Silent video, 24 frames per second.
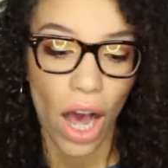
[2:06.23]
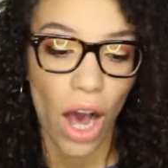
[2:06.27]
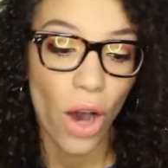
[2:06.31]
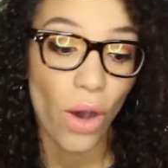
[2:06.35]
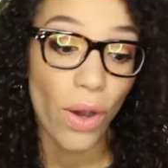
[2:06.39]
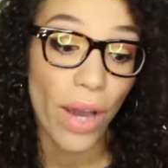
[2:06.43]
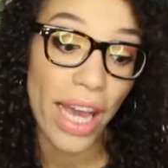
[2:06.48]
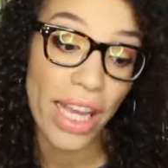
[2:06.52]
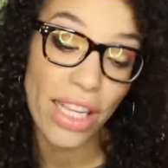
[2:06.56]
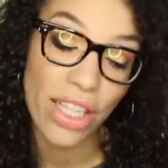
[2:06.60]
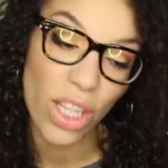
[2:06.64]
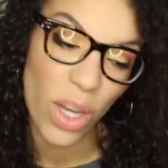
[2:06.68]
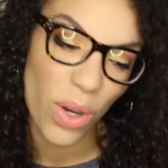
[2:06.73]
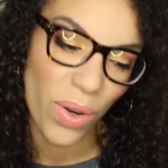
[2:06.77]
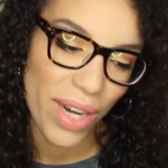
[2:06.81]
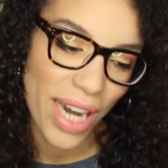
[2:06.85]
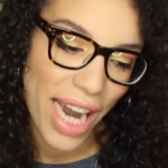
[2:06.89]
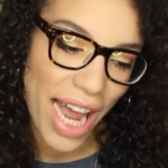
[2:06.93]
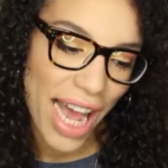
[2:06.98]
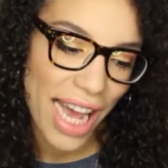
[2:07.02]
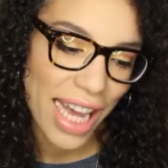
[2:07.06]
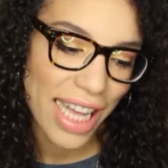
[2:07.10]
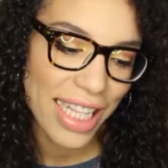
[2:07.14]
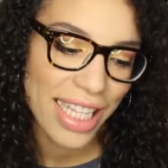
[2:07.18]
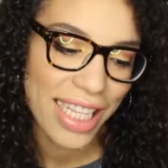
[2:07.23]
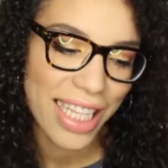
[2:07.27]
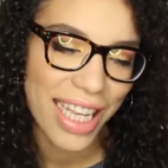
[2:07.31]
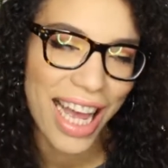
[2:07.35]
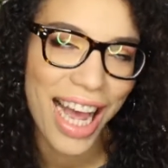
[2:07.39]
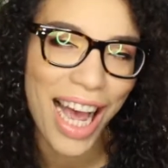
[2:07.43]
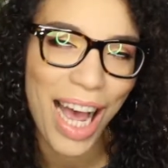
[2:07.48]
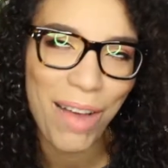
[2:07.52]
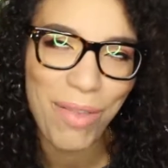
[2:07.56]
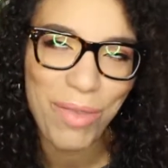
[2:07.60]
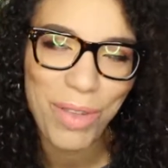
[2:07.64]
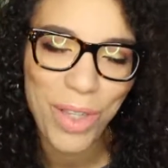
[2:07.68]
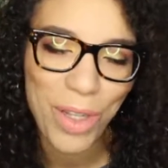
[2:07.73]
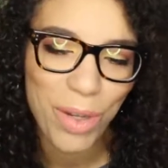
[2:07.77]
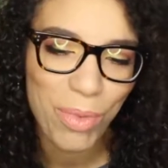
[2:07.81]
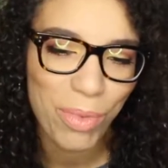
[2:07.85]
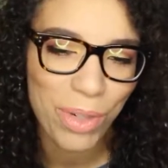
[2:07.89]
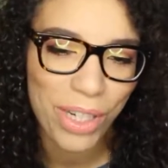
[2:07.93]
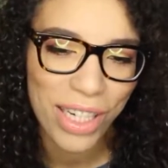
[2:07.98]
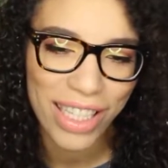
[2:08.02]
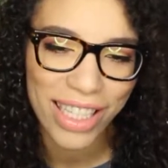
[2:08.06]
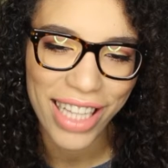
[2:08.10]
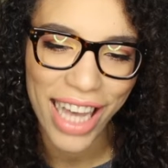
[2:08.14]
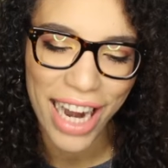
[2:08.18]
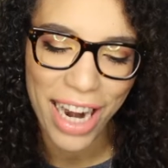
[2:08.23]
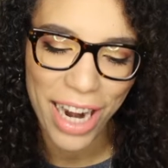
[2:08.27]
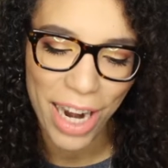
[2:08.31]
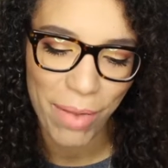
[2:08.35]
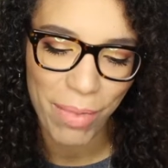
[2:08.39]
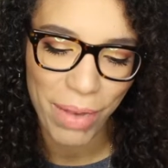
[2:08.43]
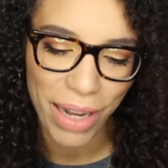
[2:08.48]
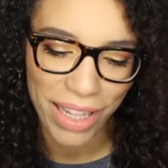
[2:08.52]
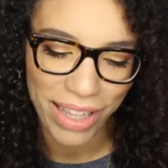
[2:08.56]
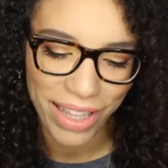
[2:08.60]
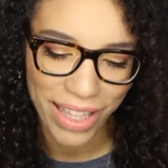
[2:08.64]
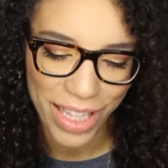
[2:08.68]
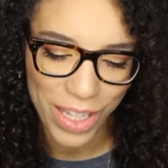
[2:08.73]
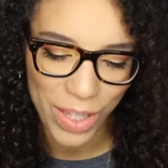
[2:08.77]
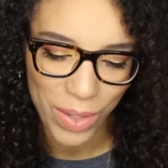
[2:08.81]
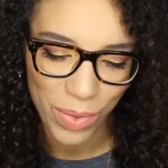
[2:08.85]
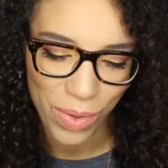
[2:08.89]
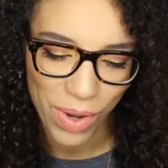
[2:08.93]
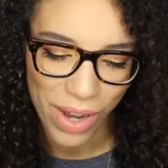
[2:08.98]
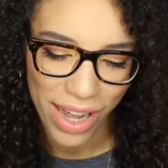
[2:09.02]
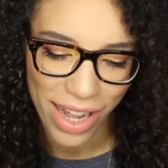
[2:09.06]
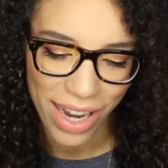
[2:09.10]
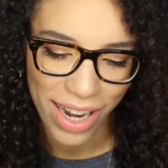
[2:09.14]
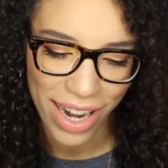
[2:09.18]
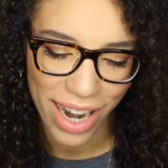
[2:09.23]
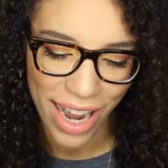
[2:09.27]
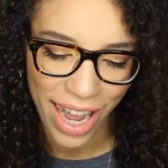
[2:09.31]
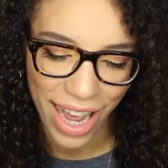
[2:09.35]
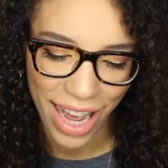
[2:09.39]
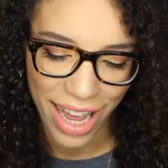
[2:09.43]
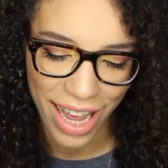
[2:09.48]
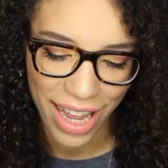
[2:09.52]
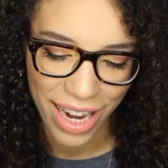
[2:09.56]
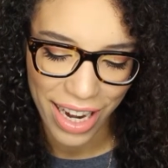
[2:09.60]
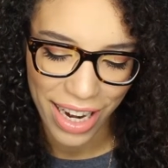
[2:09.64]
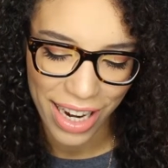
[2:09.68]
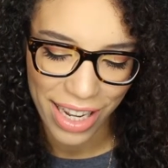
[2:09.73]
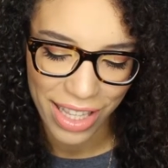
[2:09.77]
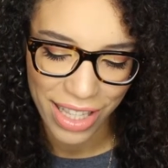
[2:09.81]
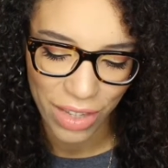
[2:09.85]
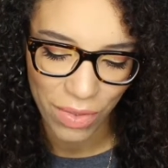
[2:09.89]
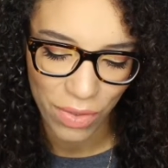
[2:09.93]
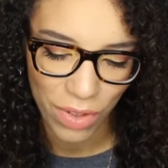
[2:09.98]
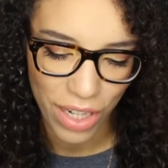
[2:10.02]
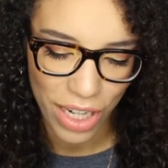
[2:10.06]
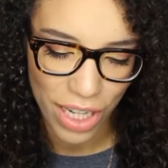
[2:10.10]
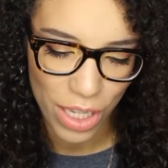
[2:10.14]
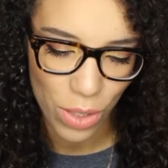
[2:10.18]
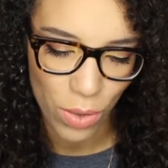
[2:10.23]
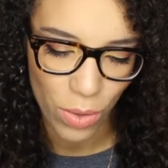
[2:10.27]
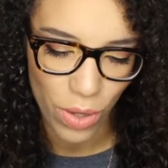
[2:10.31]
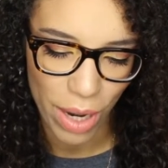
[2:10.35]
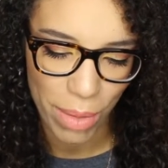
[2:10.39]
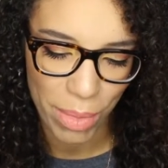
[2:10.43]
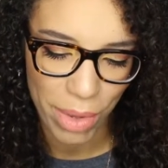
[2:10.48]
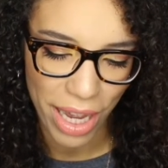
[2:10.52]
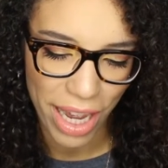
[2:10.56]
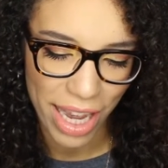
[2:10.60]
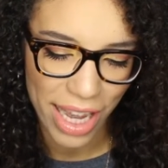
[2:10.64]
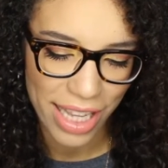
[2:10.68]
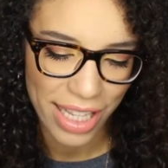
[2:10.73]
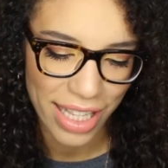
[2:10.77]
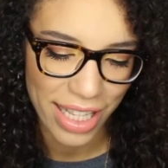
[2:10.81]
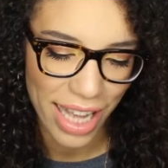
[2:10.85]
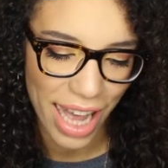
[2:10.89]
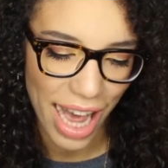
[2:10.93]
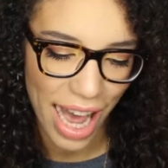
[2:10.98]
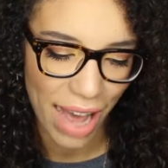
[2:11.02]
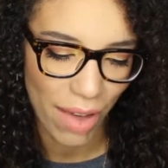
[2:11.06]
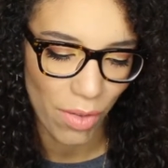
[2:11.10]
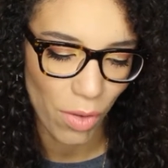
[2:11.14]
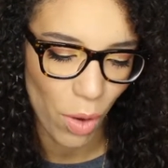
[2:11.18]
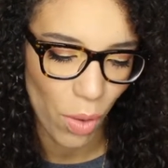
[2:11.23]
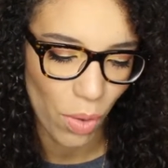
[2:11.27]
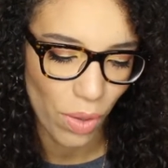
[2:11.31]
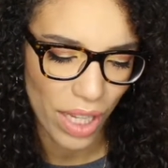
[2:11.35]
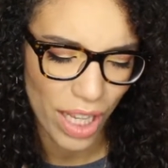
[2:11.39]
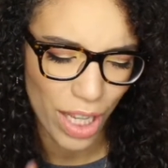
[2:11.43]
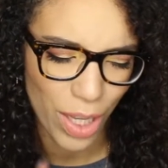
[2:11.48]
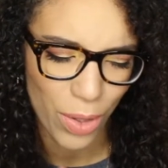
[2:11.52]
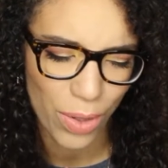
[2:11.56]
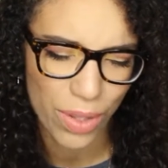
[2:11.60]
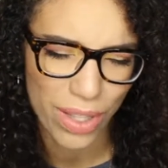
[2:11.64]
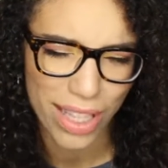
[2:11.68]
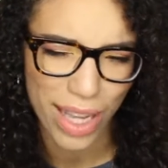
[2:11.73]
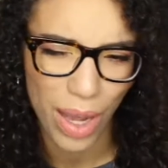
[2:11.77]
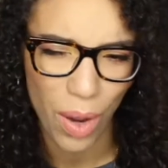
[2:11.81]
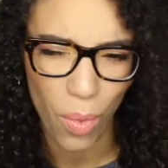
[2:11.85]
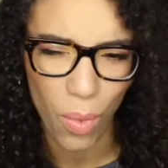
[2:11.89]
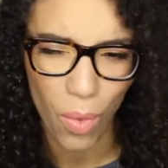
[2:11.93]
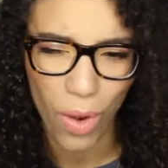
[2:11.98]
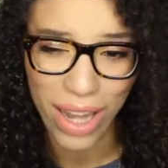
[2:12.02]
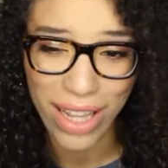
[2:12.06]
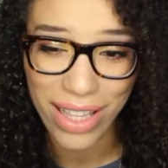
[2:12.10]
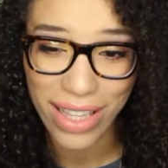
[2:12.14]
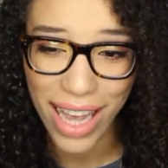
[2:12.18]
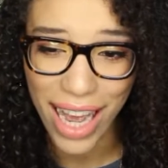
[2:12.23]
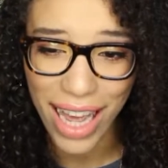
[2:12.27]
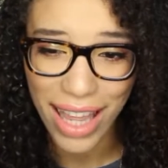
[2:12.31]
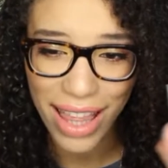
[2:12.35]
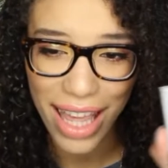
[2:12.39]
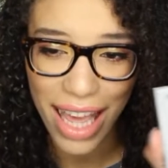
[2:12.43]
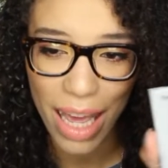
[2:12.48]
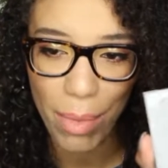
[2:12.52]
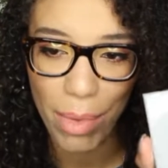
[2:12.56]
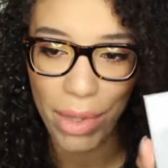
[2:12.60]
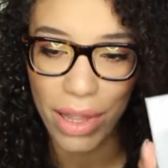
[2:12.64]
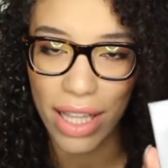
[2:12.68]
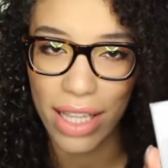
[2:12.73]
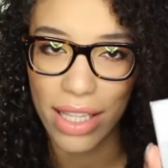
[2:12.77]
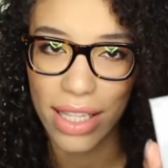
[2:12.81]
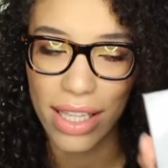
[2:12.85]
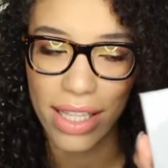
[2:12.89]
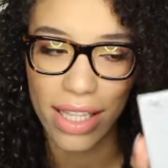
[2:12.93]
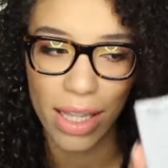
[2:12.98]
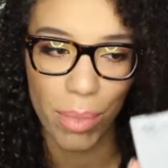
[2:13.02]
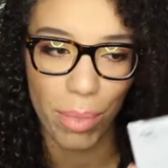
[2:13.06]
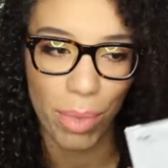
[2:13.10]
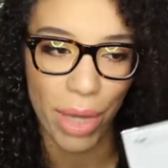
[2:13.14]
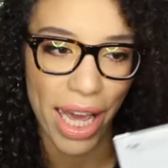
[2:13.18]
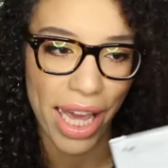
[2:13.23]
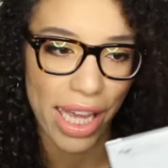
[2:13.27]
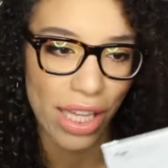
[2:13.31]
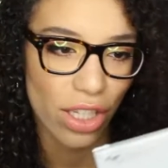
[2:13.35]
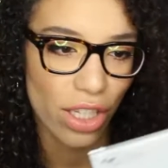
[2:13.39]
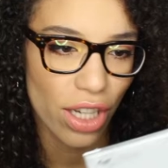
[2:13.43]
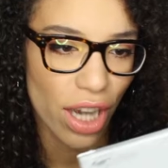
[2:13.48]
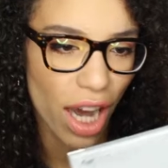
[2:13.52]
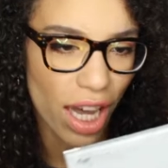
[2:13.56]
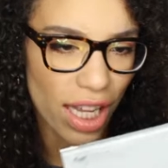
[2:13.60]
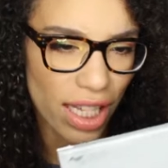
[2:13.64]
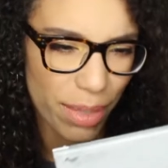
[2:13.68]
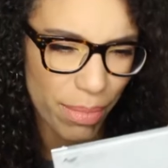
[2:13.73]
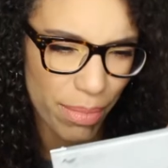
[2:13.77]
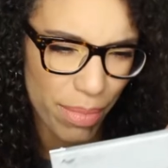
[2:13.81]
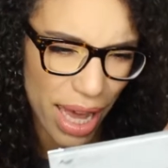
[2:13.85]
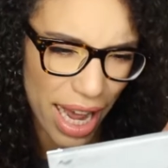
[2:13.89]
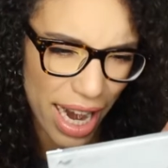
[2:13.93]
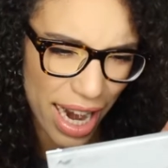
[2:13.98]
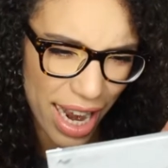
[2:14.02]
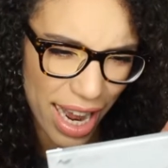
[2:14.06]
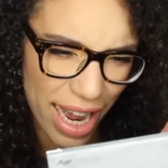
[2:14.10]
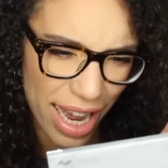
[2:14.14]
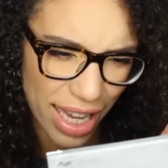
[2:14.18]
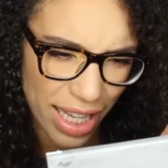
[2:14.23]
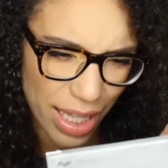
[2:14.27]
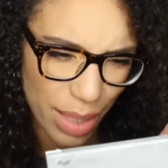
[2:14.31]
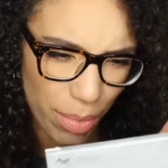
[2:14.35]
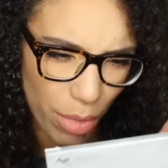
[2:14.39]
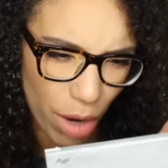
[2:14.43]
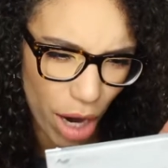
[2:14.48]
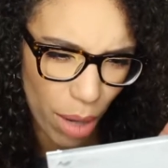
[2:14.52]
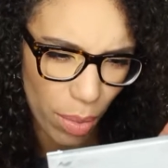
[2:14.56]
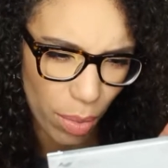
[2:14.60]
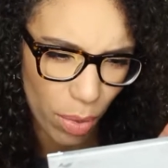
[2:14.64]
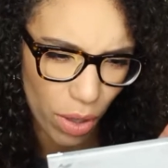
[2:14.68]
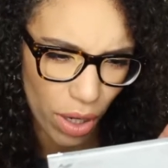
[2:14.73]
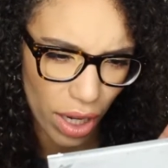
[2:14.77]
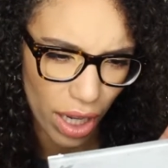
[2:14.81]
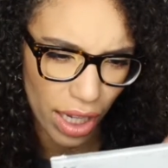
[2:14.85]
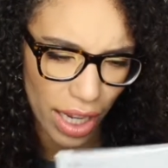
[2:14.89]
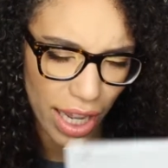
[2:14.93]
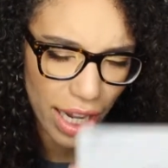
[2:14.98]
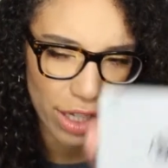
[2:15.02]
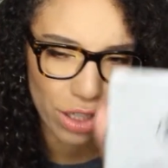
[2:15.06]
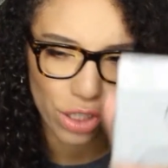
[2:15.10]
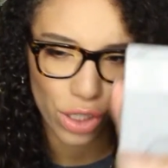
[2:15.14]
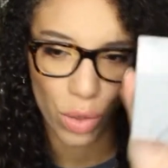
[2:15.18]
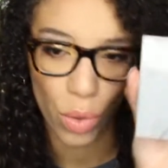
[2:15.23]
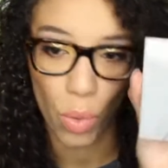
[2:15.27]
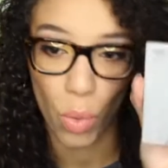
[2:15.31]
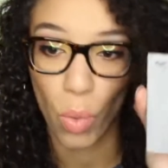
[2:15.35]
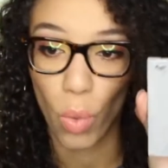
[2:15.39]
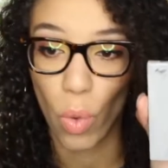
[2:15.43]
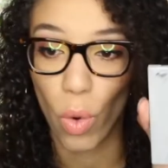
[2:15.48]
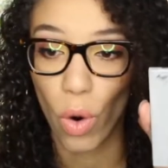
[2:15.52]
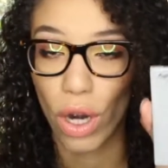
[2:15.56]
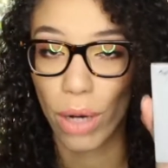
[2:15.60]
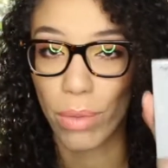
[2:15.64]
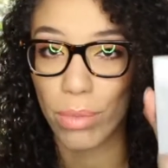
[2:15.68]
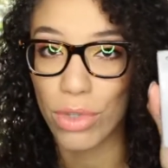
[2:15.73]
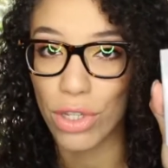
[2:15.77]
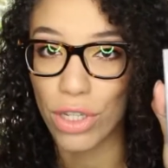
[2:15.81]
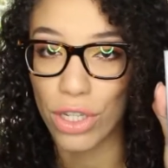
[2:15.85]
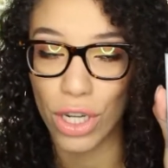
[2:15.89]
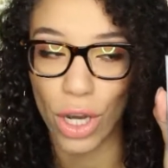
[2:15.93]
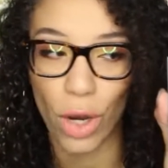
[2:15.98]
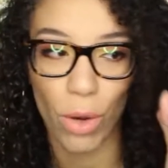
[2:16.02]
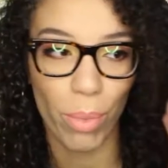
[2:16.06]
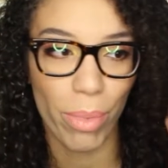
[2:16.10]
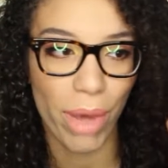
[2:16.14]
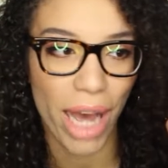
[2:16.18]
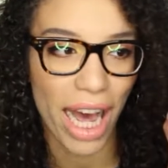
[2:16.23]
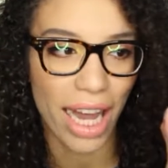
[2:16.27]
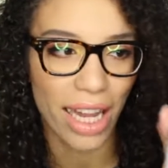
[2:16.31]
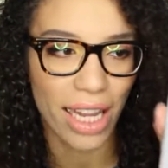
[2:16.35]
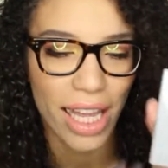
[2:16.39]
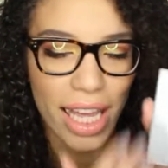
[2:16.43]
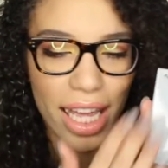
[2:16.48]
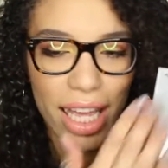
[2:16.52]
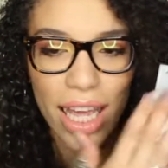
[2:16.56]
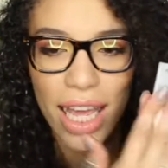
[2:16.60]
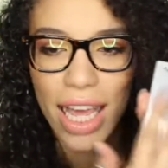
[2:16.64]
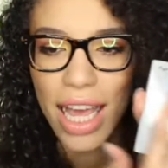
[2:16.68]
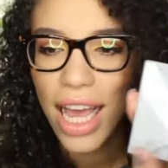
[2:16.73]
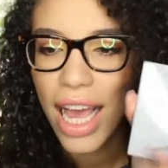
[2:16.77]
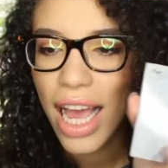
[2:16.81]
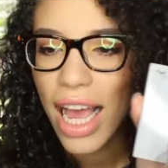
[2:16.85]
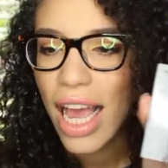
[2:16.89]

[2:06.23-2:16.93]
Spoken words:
Okay, so next, I'm super excited about this one, and it's a funny story because I've only used it once, I think, but this is the BH Cosmetics Marble Collection Warm Stone Palette.